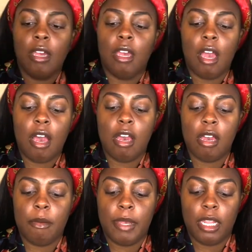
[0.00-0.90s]

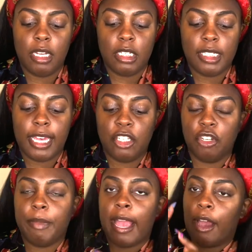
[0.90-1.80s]
And it just has your
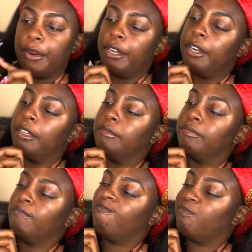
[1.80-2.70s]
powder,
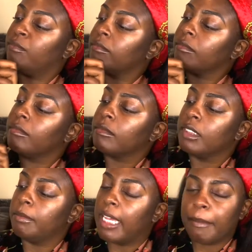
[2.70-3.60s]
the
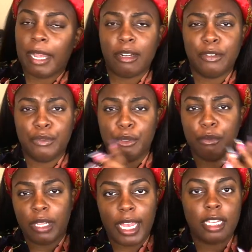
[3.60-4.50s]
black powder if you
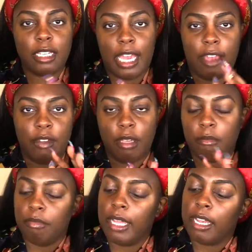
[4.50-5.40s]
like having
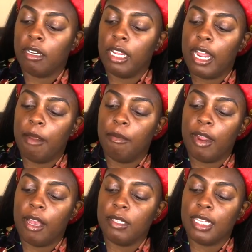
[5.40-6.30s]
black on your
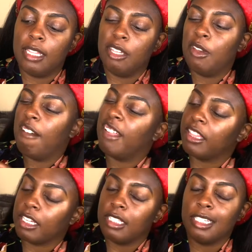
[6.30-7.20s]
eyebrows, and then you have like the
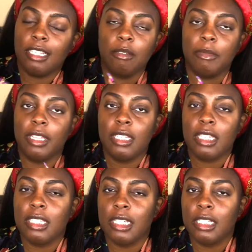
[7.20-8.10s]
concealer, but this
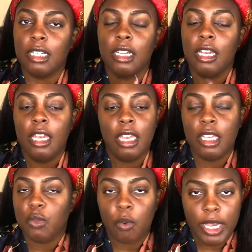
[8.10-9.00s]
concealer
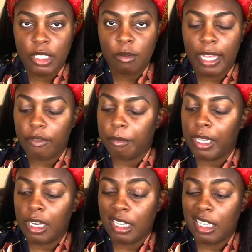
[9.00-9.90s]
is way too light for me
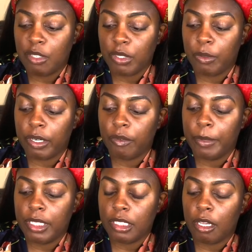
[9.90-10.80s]
and it doesn't really work for
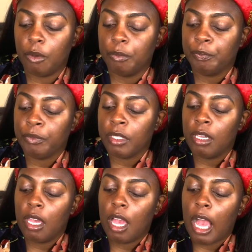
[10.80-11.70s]
me, so
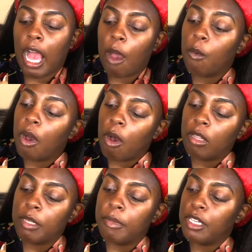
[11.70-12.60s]
I will only
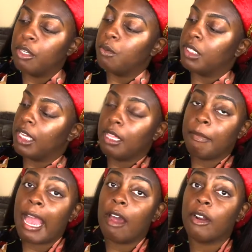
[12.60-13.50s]
be using the
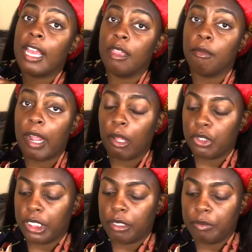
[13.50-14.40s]
powder and the brow gel.